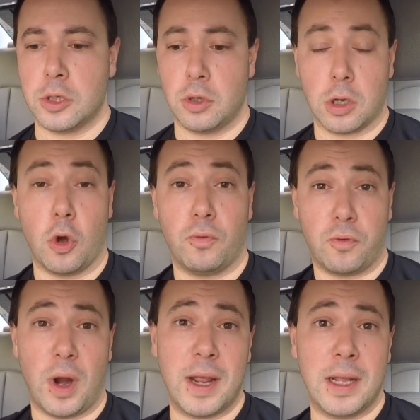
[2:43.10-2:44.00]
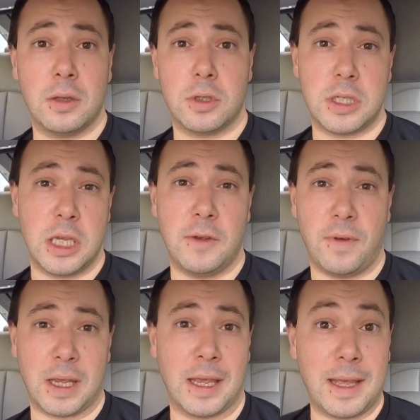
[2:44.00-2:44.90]
So I called Friday to see
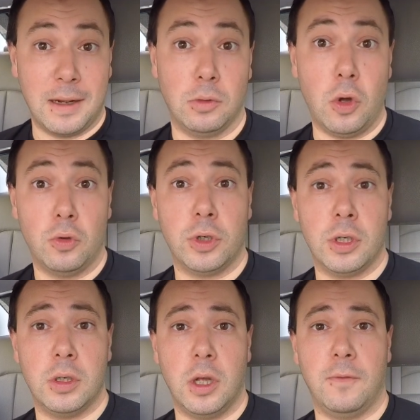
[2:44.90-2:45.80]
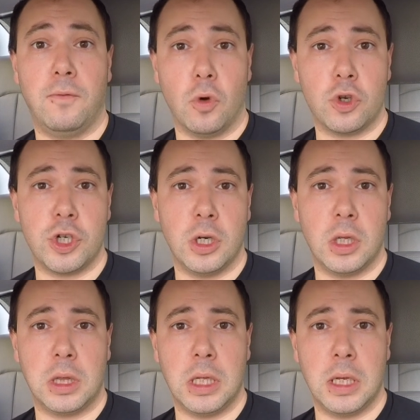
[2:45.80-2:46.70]
if I can get a loaner.
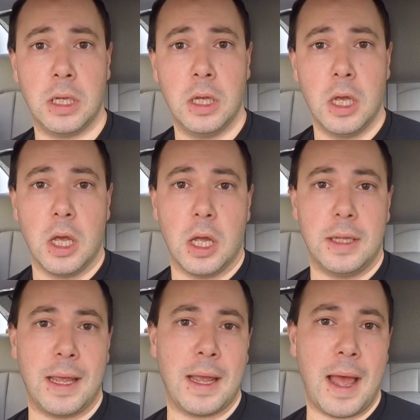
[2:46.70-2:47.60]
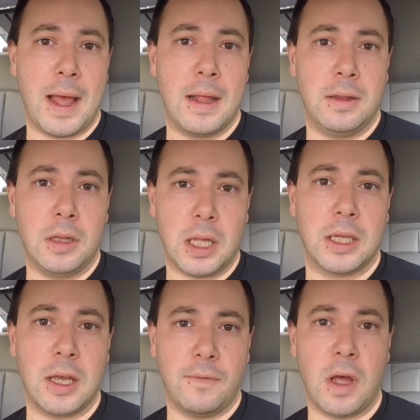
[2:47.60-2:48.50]
Unfortunately, they had
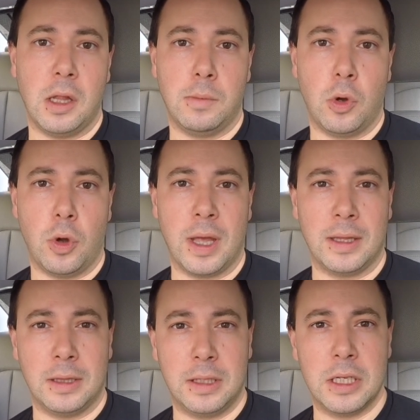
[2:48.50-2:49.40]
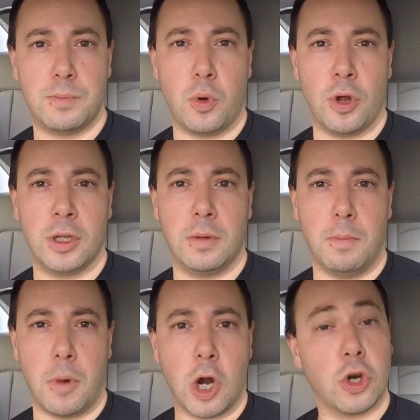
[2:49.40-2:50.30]
nothing available. And at this point,
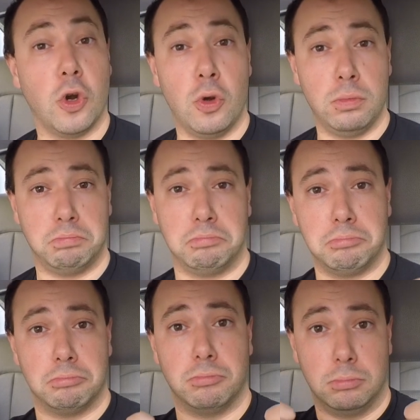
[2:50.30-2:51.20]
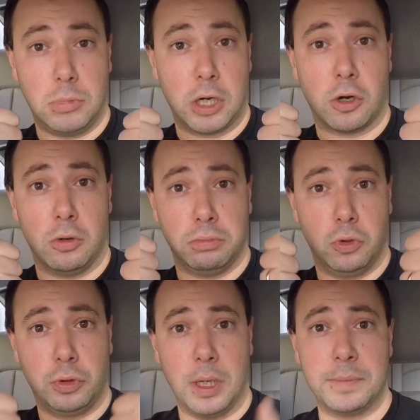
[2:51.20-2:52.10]
Marco,
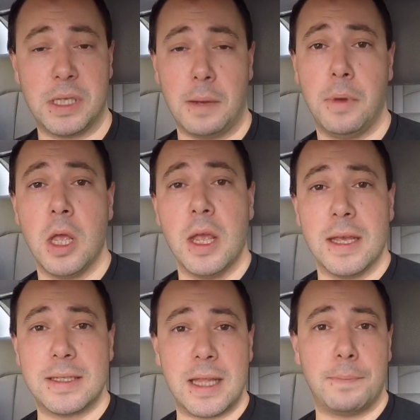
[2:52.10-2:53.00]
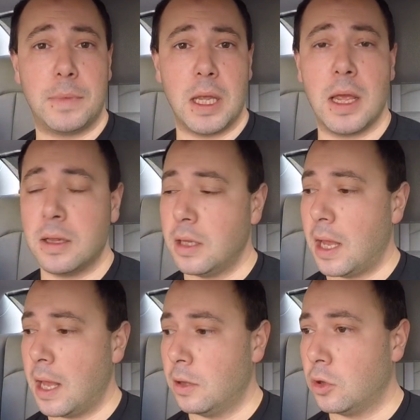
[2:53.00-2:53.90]
two thumbs up, stepped in
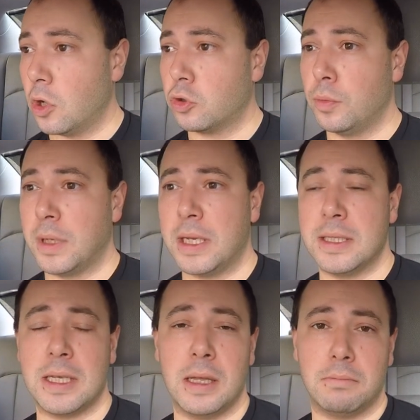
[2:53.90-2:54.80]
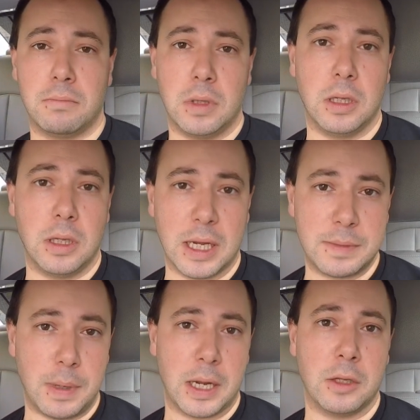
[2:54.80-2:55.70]
and talked to me. He said,
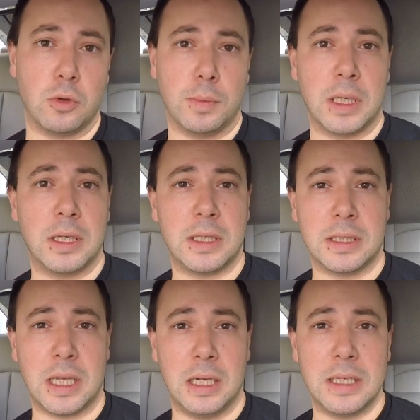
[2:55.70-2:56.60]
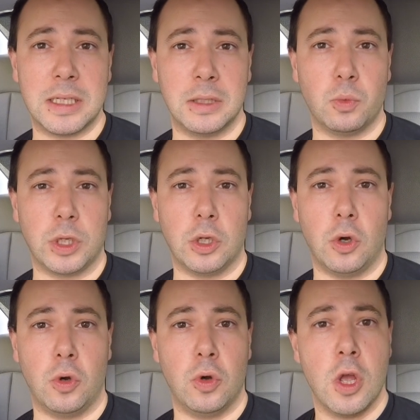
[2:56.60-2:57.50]
explained it to me. He said, listen, we
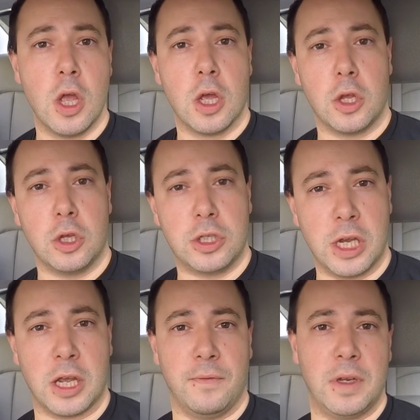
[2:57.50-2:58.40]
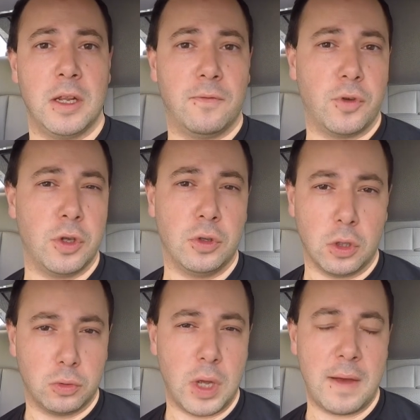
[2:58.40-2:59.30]
know it's inconvenient for you
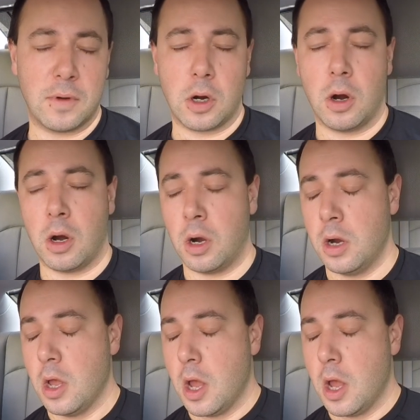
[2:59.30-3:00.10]
not to have a car.